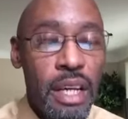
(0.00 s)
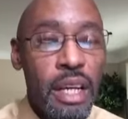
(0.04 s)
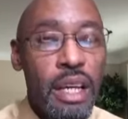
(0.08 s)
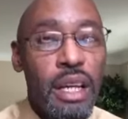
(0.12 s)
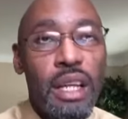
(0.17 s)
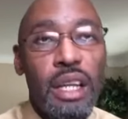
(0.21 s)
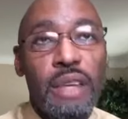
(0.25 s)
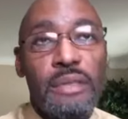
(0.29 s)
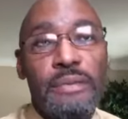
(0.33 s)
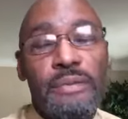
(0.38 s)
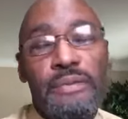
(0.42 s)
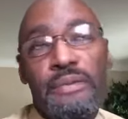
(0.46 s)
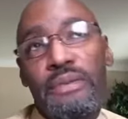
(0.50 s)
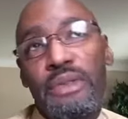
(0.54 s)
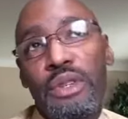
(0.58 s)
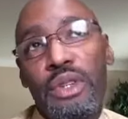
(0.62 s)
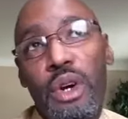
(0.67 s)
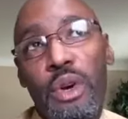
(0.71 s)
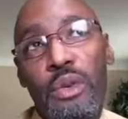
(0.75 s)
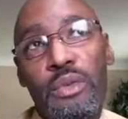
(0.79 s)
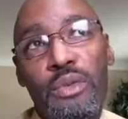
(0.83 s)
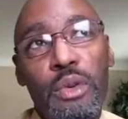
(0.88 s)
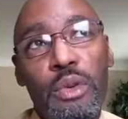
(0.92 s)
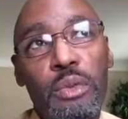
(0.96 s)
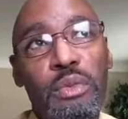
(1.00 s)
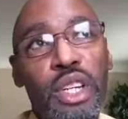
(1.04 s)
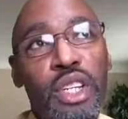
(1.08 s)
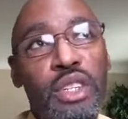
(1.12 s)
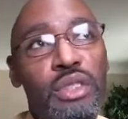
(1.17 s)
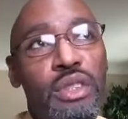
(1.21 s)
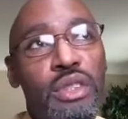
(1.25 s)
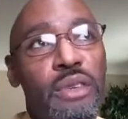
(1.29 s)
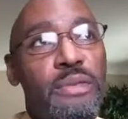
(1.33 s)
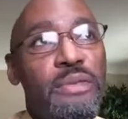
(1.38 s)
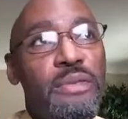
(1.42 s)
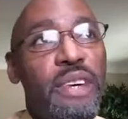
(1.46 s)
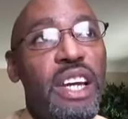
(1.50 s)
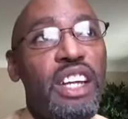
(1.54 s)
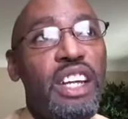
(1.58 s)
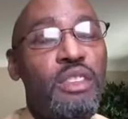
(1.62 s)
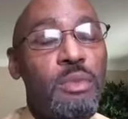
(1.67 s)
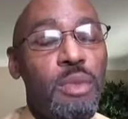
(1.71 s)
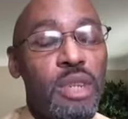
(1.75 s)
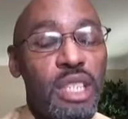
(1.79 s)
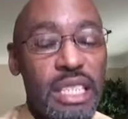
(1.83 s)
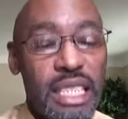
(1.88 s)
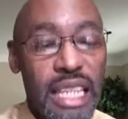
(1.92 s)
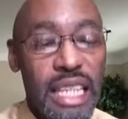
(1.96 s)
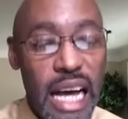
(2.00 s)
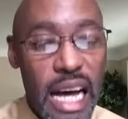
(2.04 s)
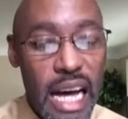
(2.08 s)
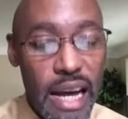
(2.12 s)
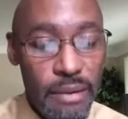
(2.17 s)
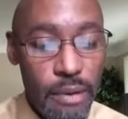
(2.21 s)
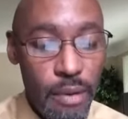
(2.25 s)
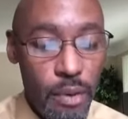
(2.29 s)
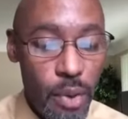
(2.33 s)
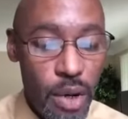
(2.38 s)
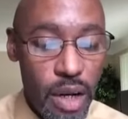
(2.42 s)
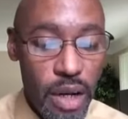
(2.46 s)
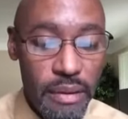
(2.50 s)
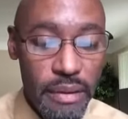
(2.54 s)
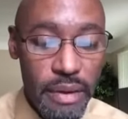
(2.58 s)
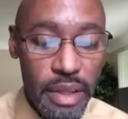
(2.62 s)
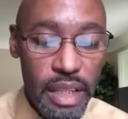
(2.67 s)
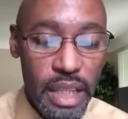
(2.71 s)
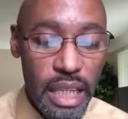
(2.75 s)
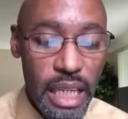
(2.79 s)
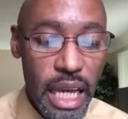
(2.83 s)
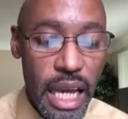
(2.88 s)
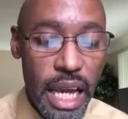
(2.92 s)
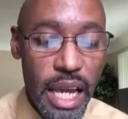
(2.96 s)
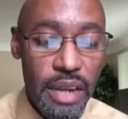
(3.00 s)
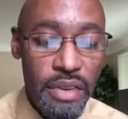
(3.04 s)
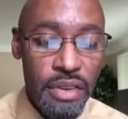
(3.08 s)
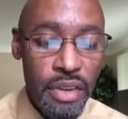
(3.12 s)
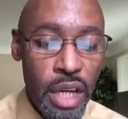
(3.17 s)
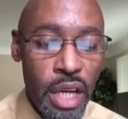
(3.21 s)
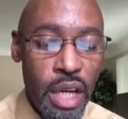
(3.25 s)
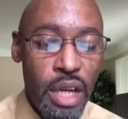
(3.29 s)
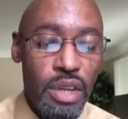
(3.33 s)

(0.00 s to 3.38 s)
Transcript: if you know, if you miss a Facebook Live or whatever the case,